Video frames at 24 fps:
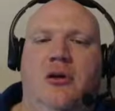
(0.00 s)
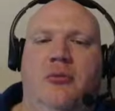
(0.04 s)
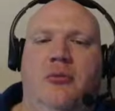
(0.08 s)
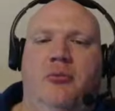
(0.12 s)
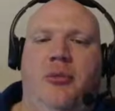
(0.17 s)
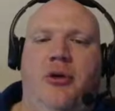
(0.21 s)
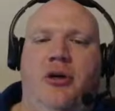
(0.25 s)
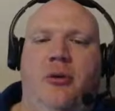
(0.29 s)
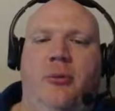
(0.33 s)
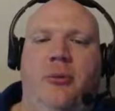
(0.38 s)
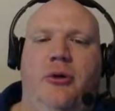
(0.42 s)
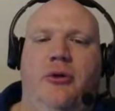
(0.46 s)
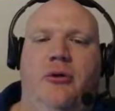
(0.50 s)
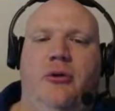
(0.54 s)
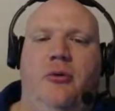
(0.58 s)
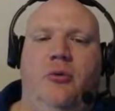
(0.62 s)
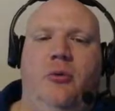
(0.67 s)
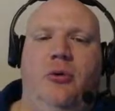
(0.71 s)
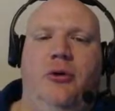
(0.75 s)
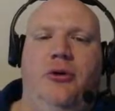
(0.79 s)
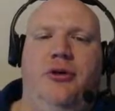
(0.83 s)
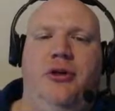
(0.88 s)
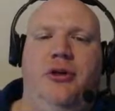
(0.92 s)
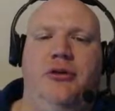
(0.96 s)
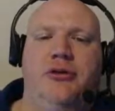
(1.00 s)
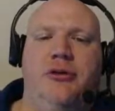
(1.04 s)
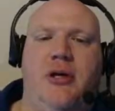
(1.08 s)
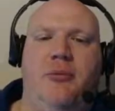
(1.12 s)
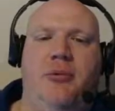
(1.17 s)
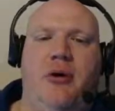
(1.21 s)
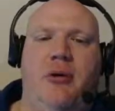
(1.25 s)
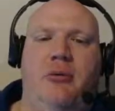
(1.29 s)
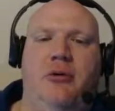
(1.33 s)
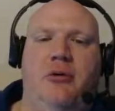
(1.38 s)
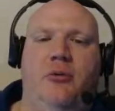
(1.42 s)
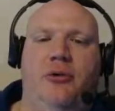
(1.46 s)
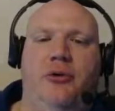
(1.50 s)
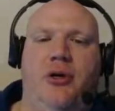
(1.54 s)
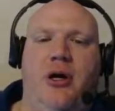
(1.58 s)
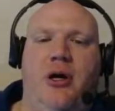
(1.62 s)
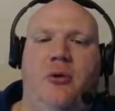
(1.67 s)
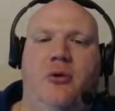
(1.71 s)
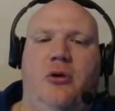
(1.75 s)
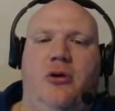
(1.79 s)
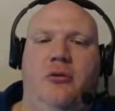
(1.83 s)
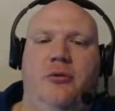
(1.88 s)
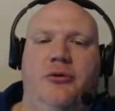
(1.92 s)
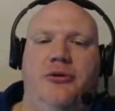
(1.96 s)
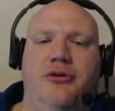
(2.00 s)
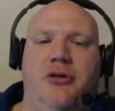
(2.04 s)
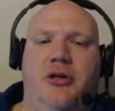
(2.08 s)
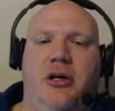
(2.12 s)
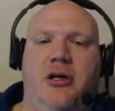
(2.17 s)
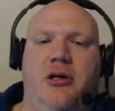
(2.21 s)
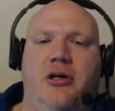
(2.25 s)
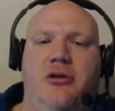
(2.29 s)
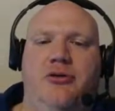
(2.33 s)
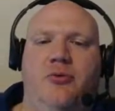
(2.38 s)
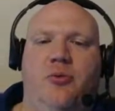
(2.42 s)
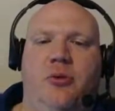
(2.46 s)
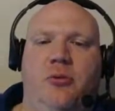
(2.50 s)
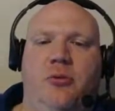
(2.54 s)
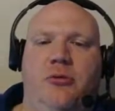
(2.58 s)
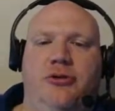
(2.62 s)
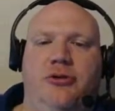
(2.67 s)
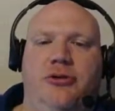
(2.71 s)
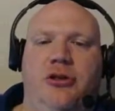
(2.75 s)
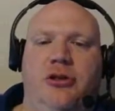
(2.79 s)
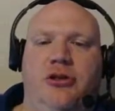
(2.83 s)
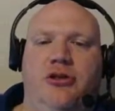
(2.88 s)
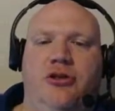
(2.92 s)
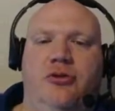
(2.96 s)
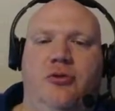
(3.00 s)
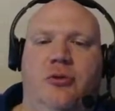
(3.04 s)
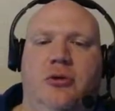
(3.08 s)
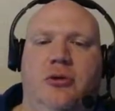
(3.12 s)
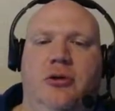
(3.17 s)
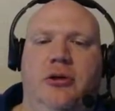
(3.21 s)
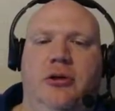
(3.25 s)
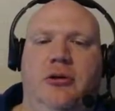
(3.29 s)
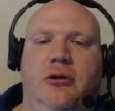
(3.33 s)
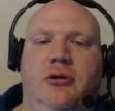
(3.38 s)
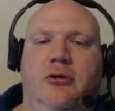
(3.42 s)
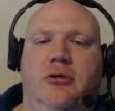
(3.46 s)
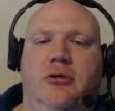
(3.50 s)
Miller 01 thinks that probably will not work with stairs. We will see shortly.